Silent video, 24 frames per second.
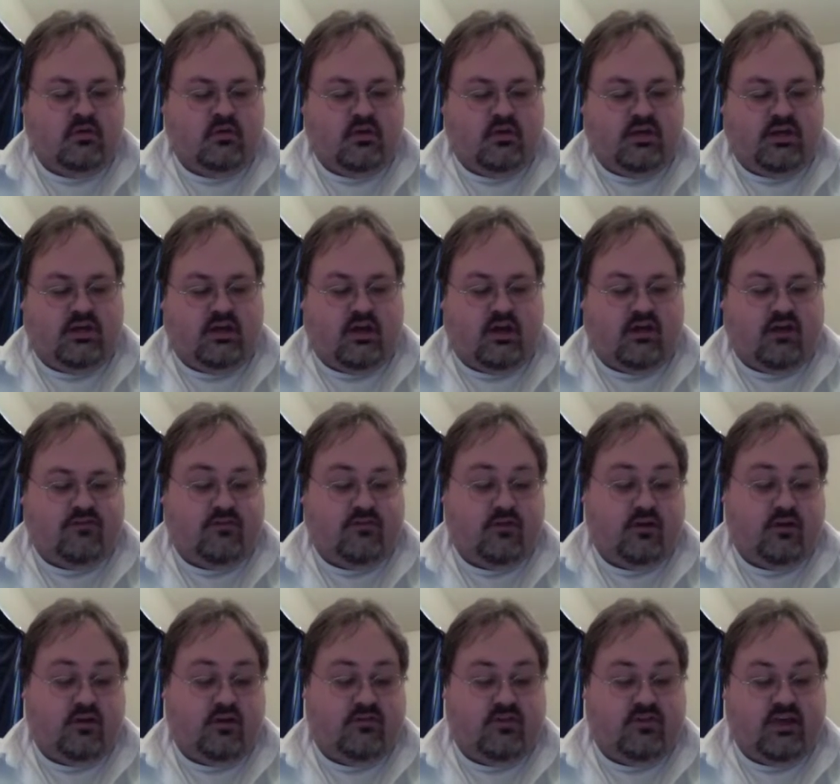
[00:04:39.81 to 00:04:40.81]
An offer
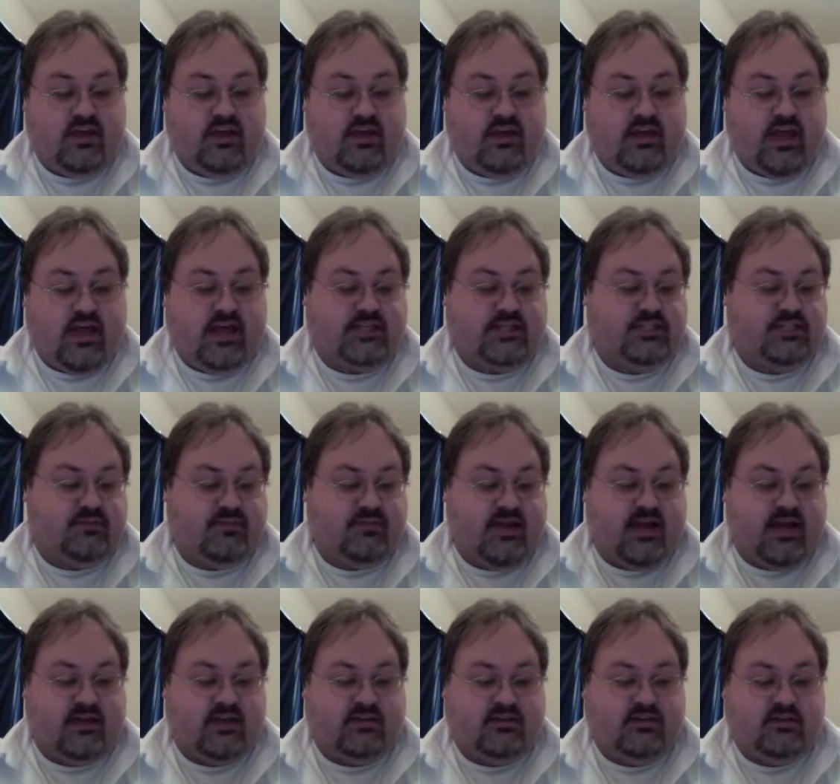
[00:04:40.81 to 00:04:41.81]
of a
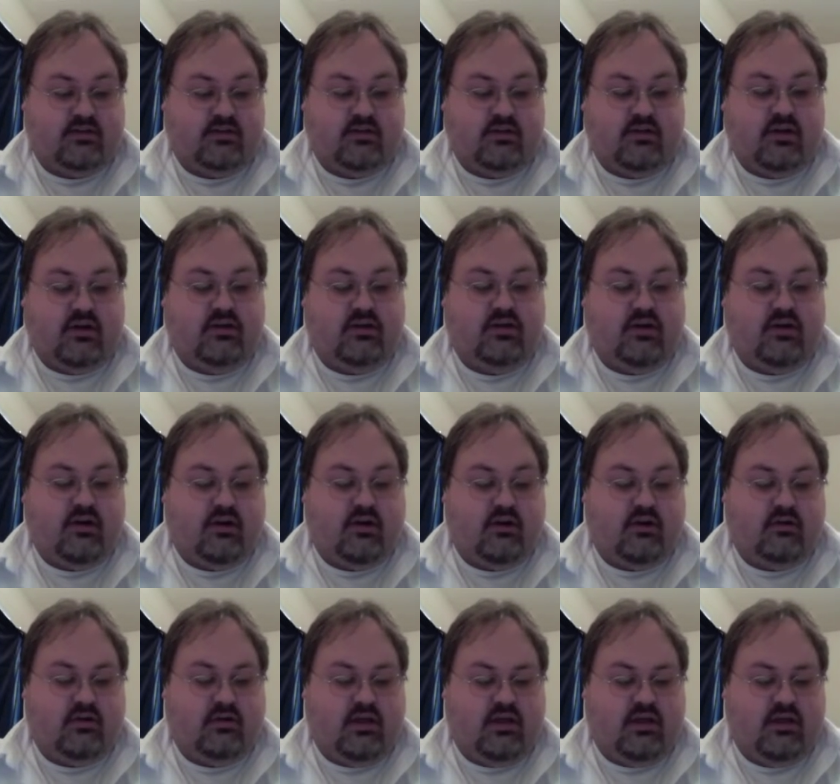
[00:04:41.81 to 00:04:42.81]
action-packed
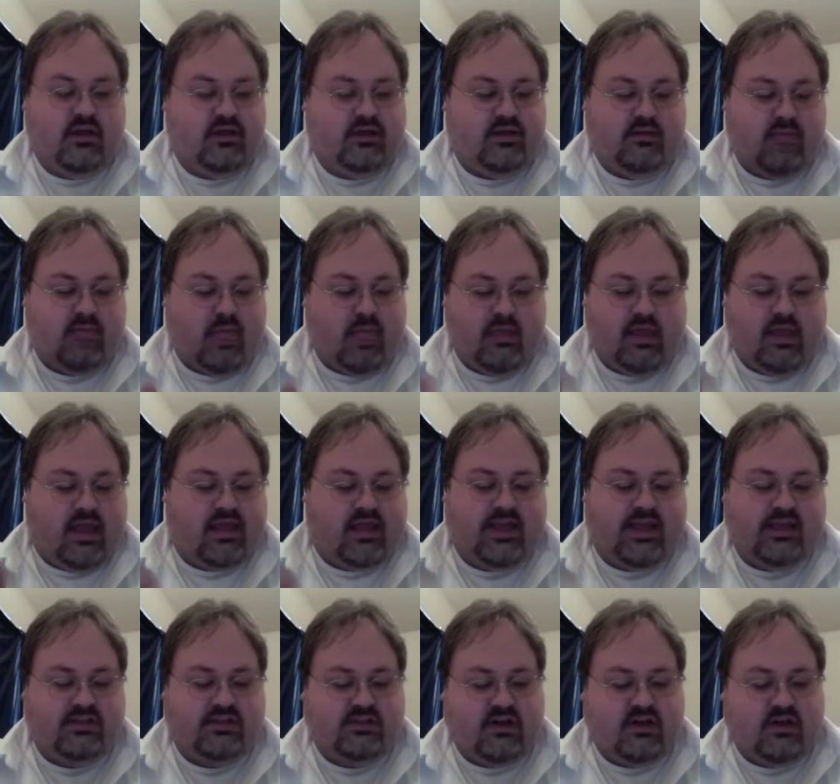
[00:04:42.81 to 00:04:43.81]
uncut, uh, I
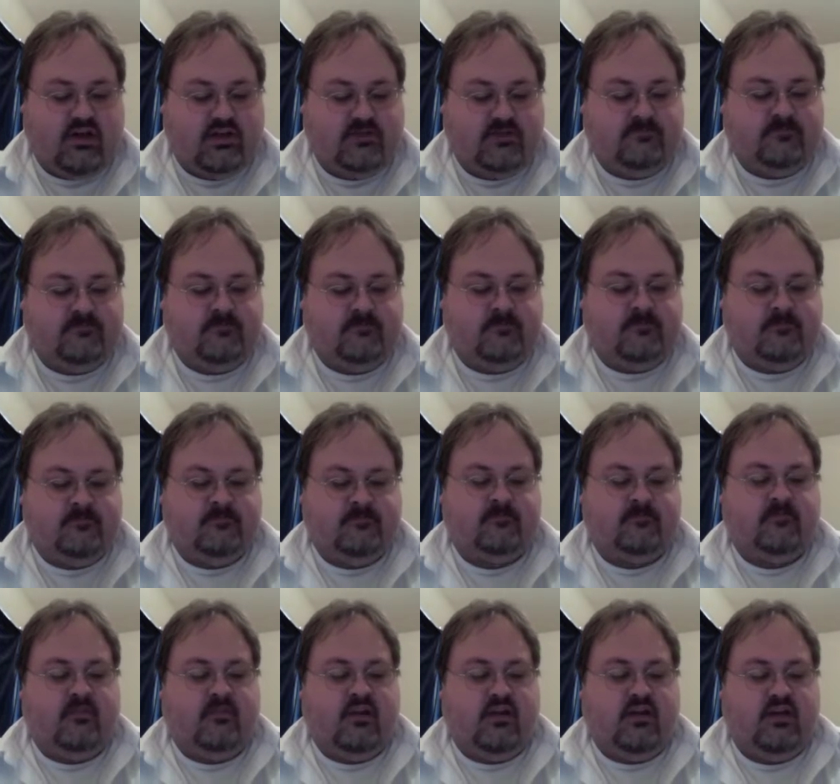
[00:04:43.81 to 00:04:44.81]
can't talk,
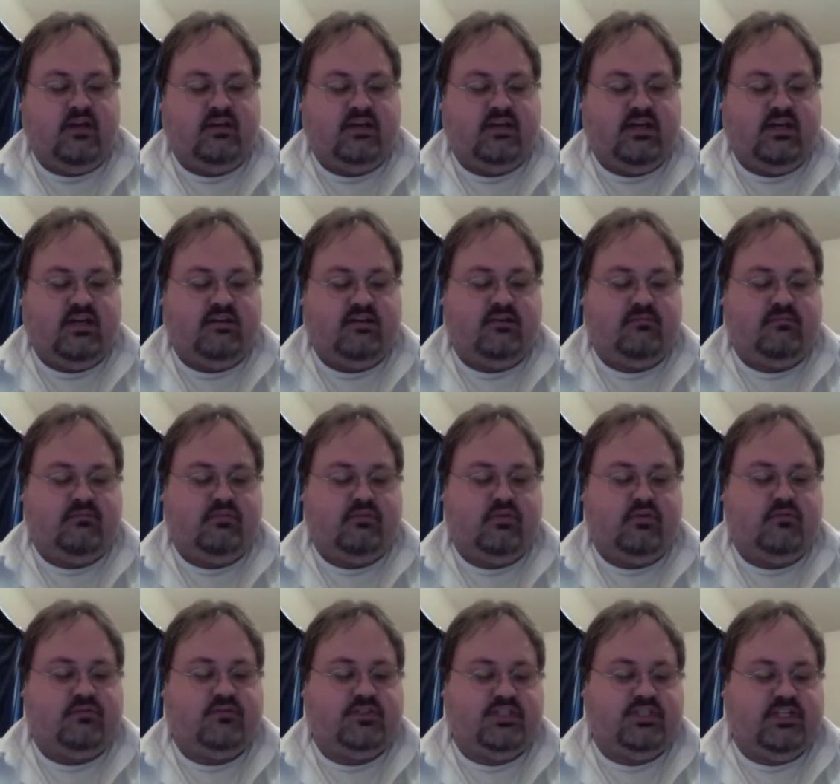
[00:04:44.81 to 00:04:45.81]
uncut
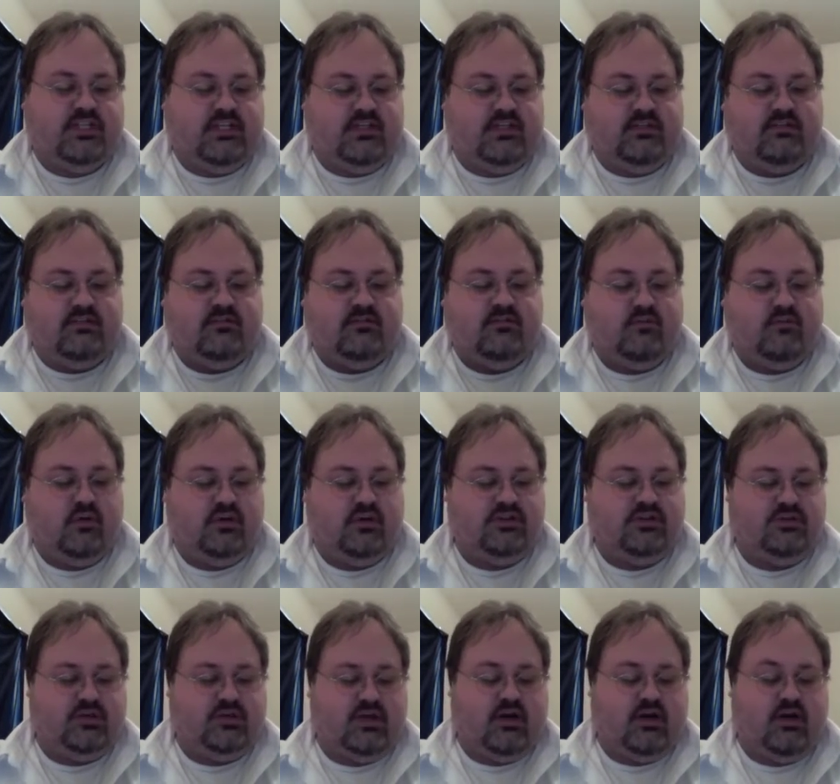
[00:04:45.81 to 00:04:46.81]
proof sheet,
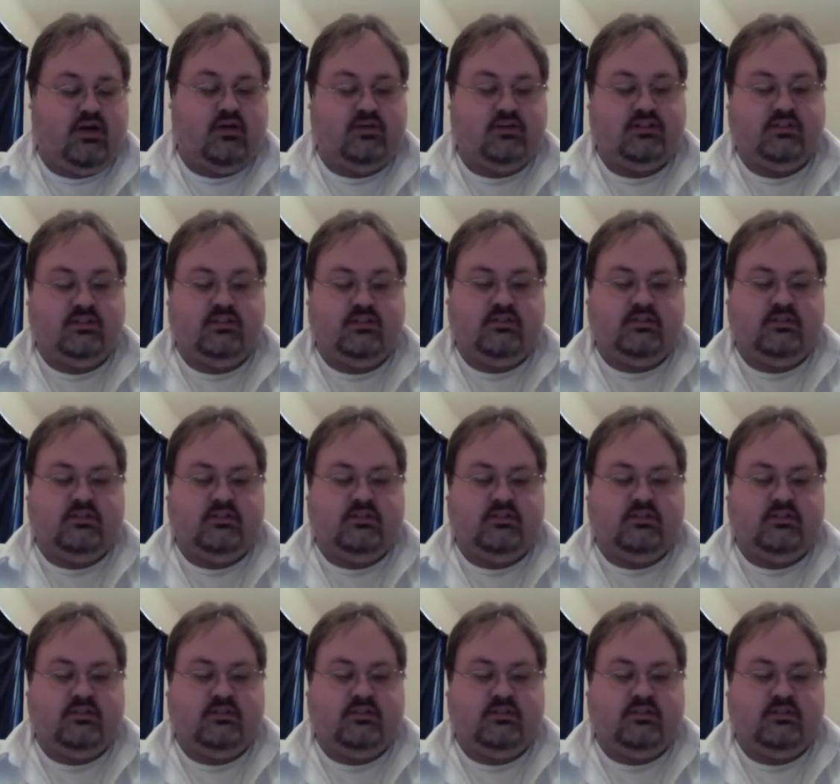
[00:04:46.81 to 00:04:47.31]
forty-two cards.